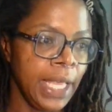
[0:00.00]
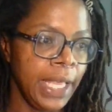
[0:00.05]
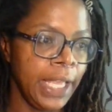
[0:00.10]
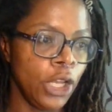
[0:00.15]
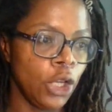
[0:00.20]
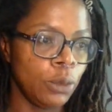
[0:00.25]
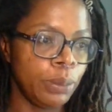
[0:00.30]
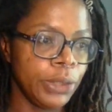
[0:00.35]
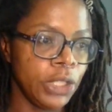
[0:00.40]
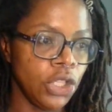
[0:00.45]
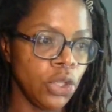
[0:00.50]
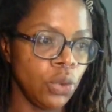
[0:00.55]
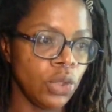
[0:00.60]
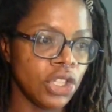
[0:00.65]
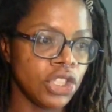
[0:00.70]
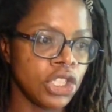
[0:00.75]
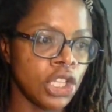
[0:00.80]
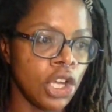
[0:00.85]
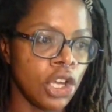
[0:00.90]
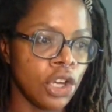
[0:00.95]
Helping you
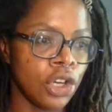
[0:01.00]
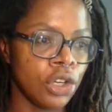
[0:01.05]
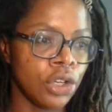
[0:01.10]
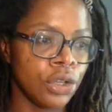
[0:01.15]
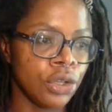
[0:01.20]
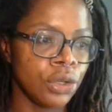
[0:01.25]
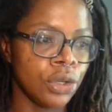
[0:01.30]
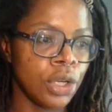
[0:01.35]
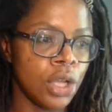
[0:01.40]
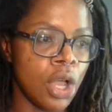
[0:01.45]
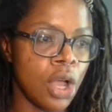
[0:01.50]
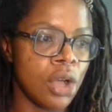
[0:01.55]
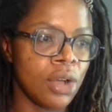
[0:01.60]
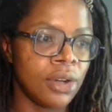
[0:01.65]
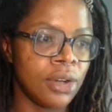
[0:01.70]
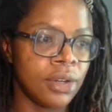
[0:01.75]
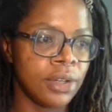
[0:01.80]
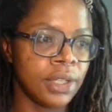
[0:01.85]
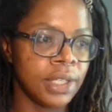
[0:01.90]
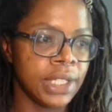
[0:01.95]
to turn
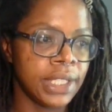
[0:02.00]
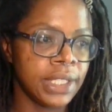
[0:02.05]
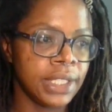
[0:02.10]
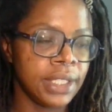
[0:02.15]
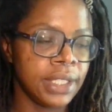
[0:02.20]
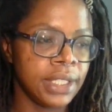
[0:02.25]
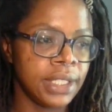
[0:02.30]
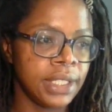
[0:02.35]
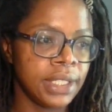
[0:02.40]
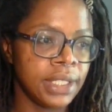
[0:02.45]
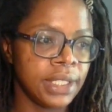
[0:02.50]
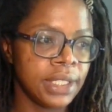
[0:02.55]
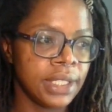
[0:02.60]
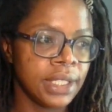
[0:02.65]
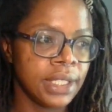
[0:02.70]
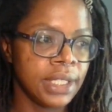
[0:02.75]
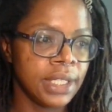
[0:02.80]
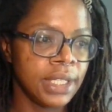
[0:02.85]
on